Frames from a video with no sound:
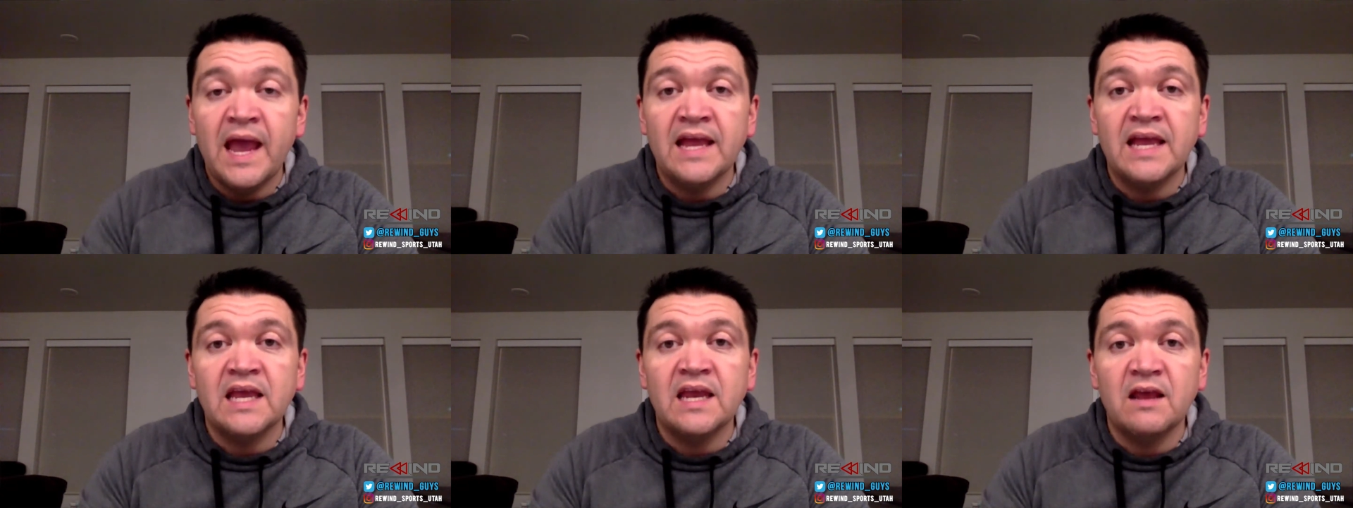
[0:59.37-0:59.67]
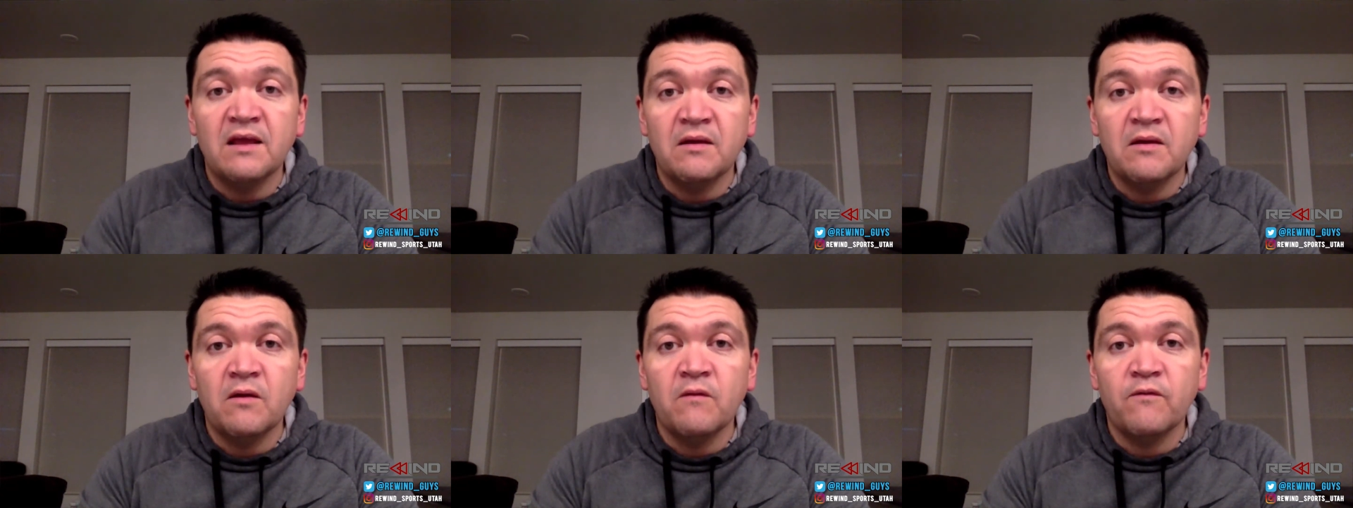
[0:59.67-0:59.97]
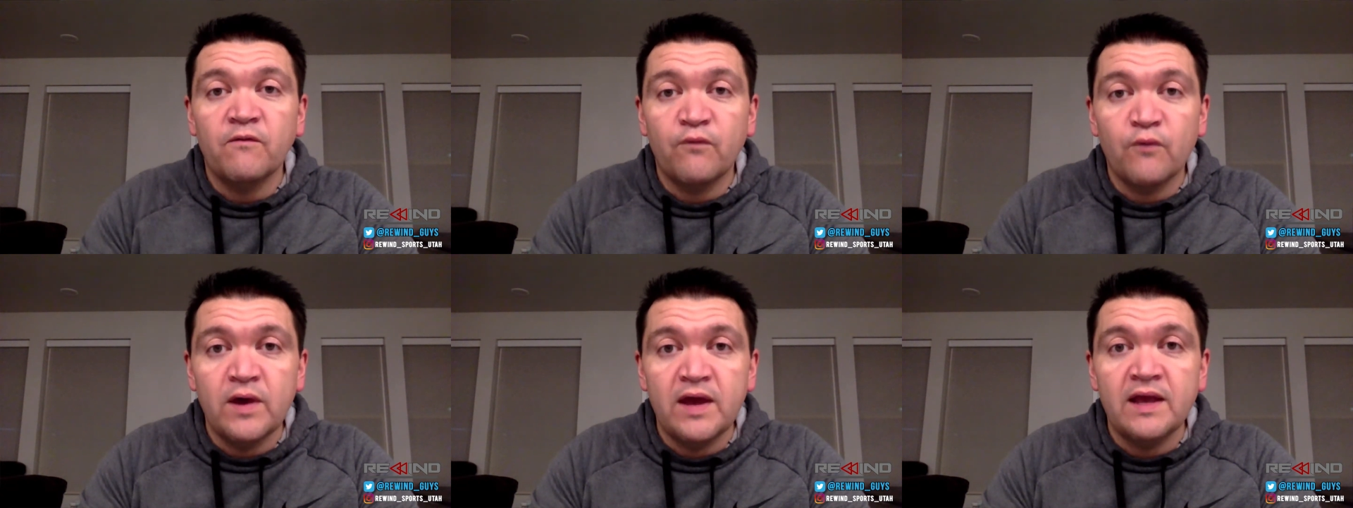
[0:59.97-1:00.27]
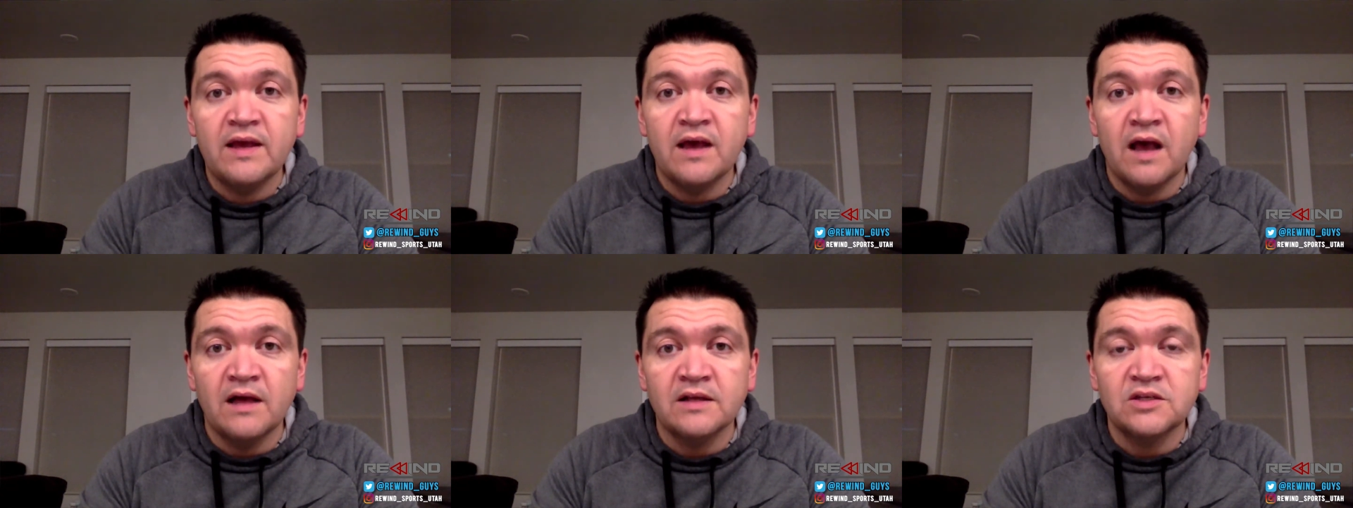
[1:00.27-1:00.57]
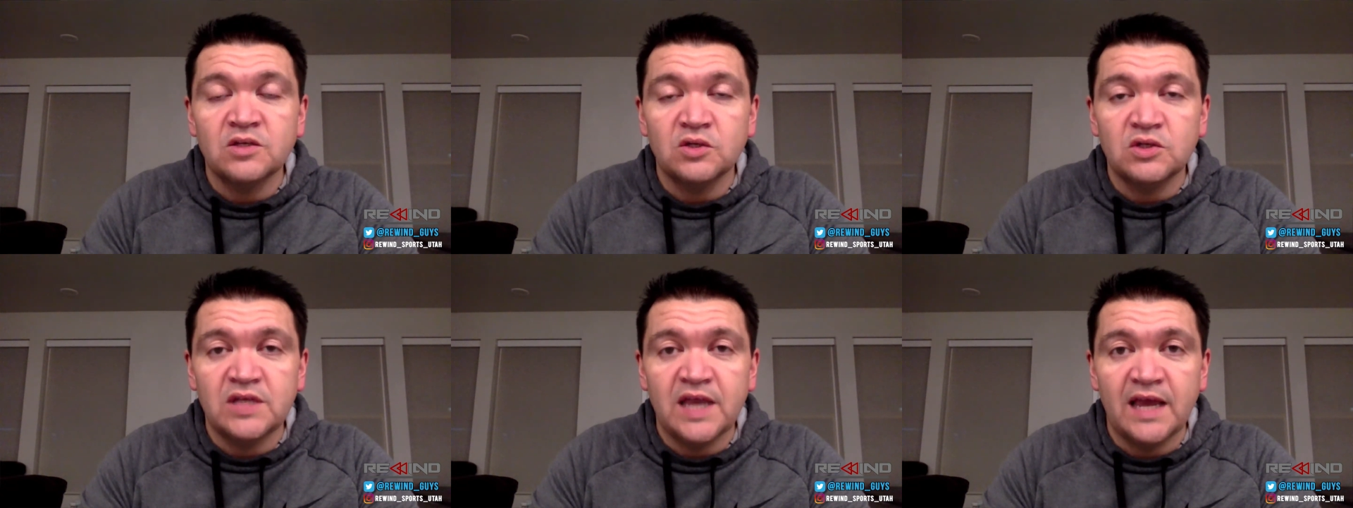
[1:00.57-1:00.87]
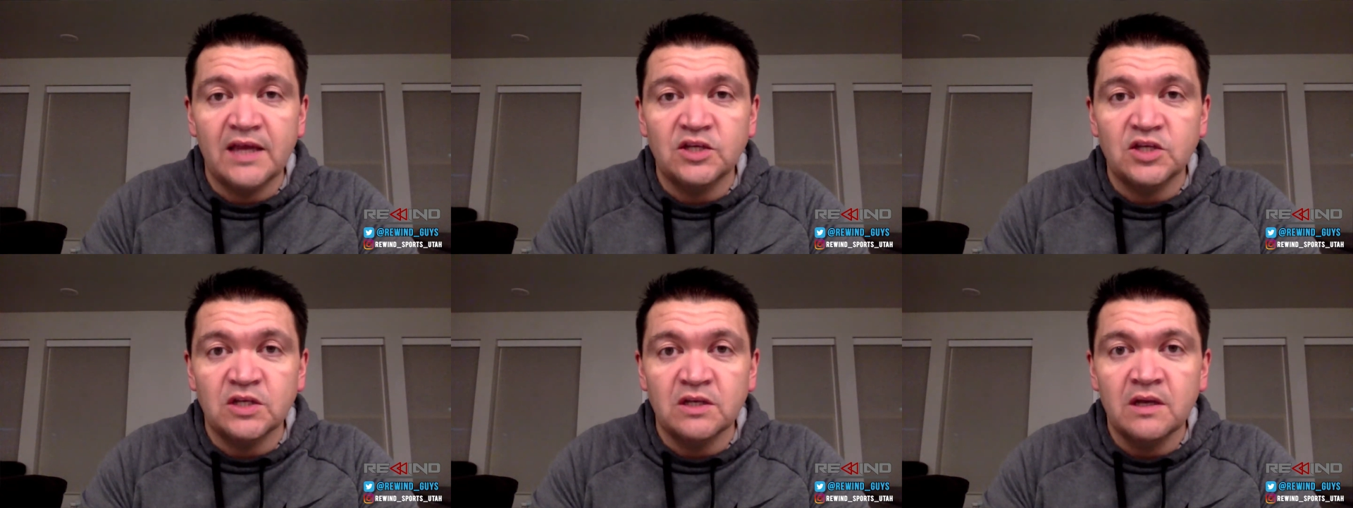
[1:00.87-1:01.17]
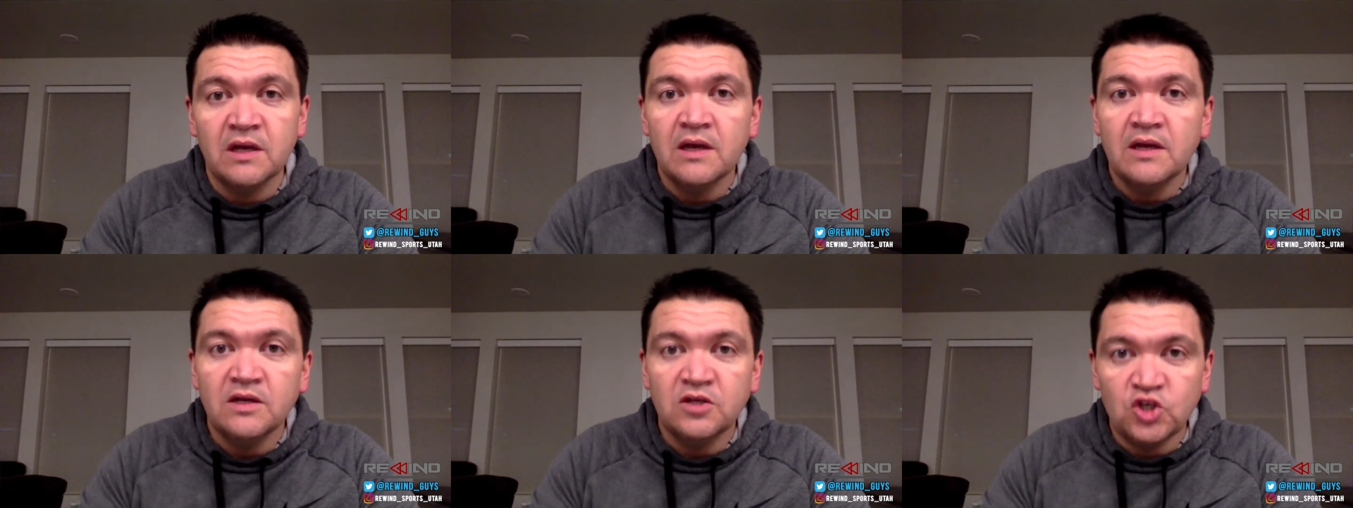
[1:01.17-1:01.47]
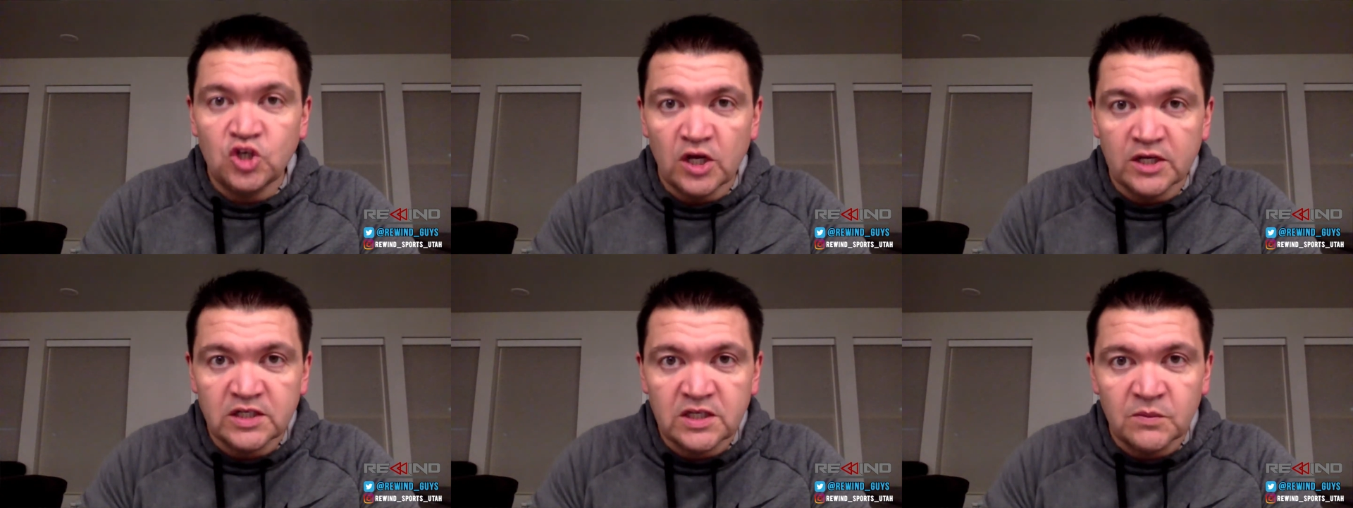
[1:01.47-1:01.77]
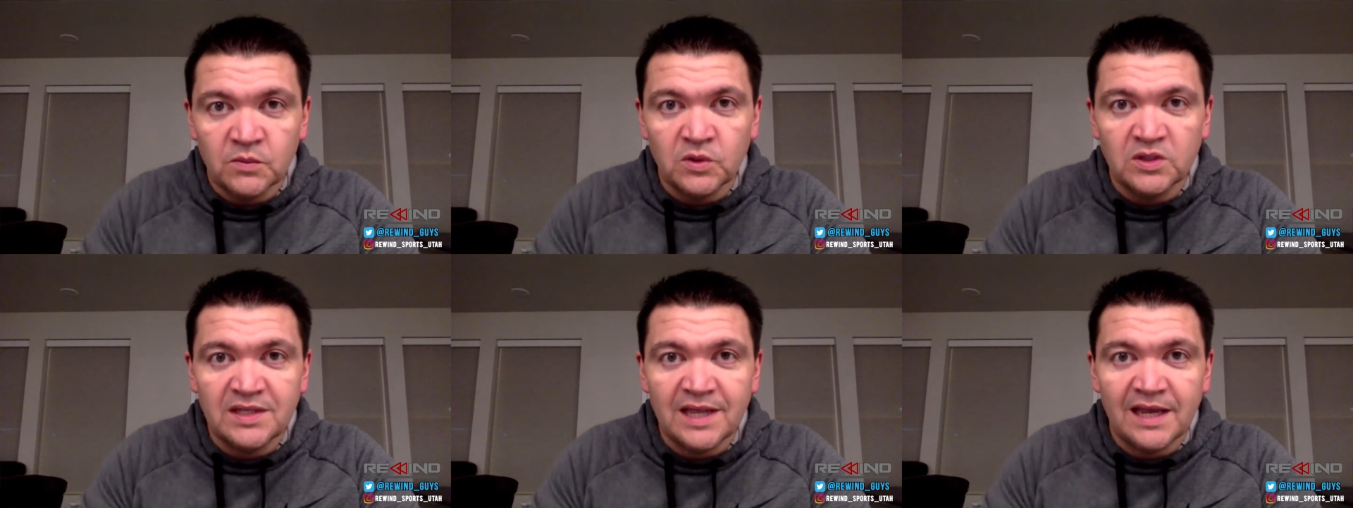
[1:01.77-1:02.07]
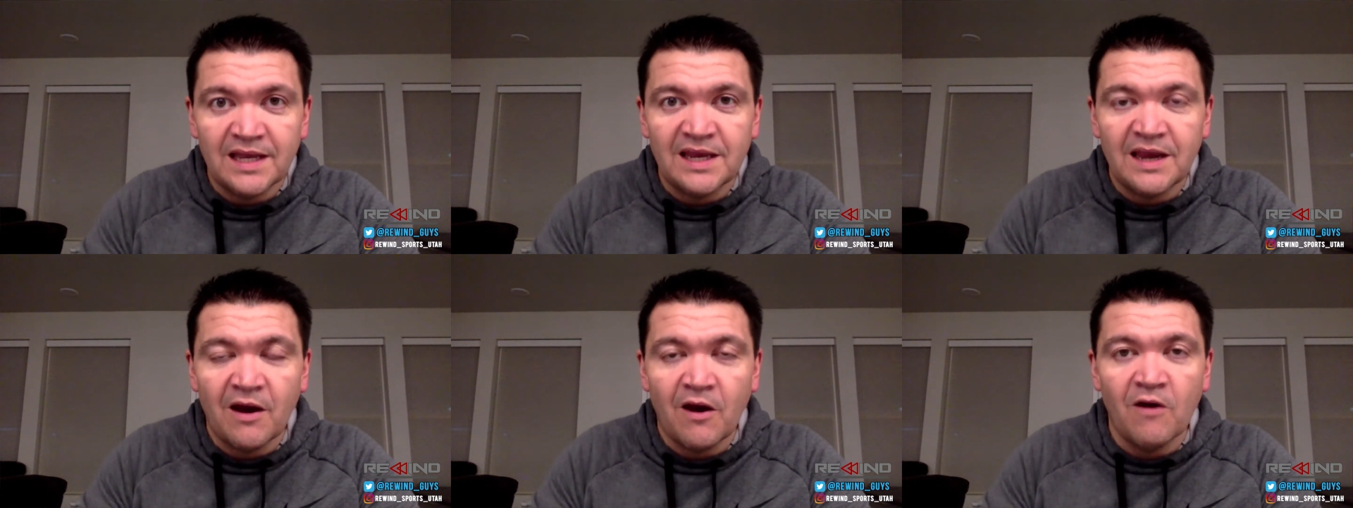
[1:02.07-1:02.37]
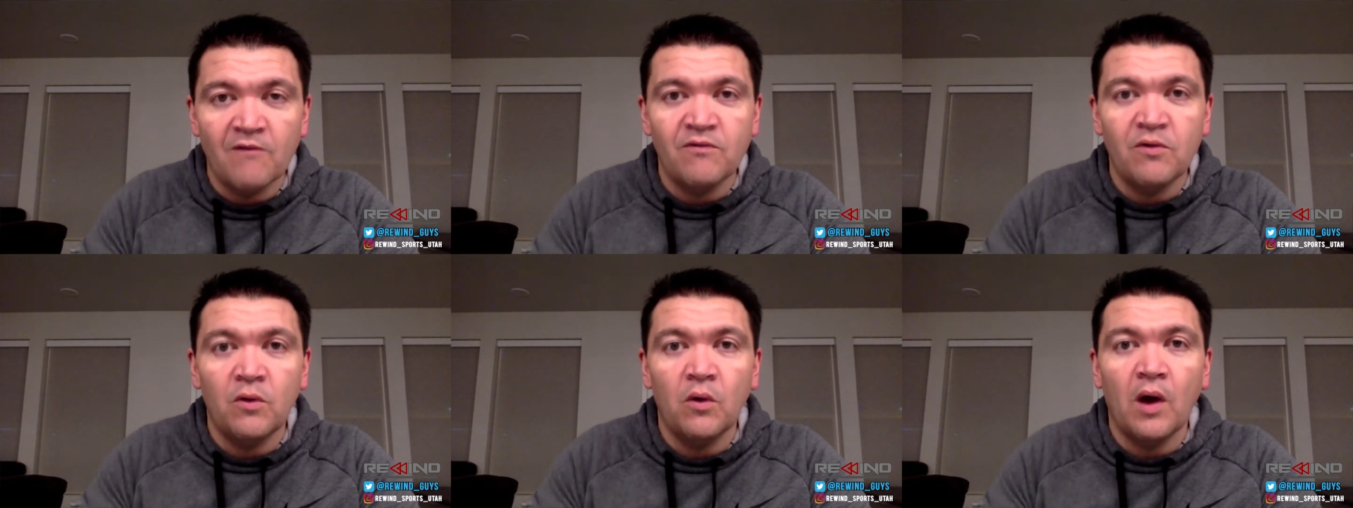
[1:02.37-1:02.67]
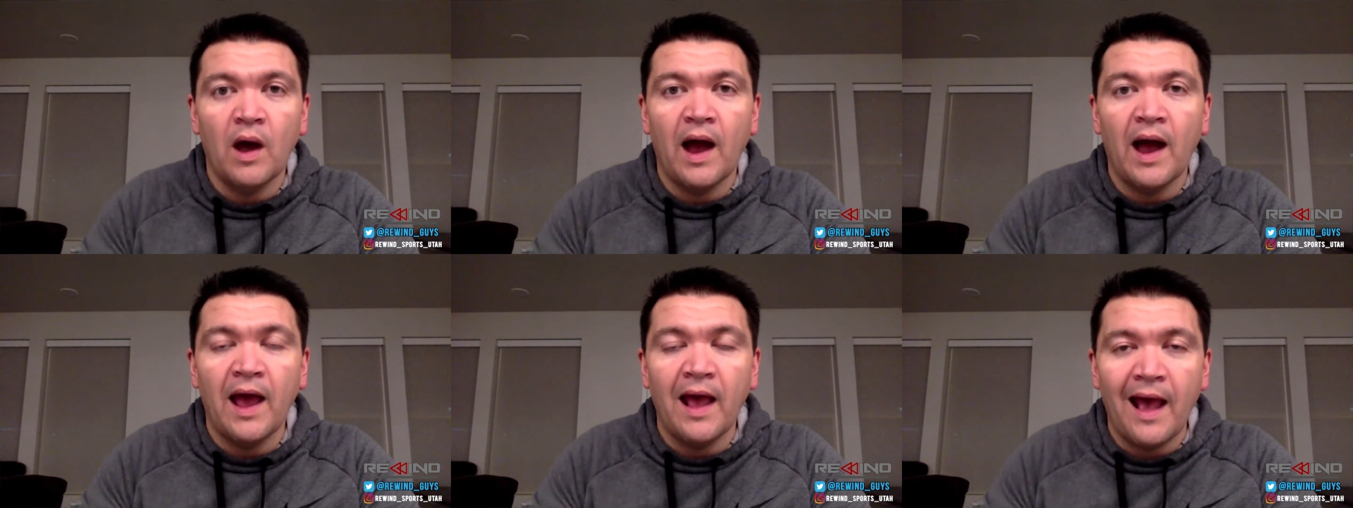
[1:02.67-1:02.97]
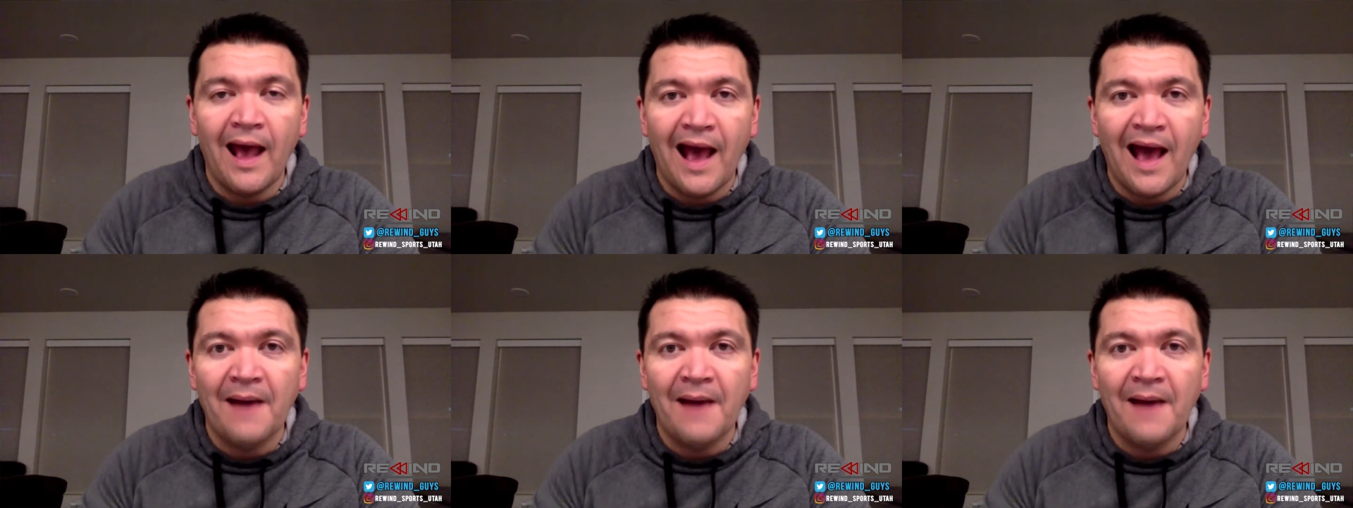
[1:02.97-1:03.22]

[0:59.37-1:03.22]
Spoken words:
and get a free consultation. Justin will take care of you. I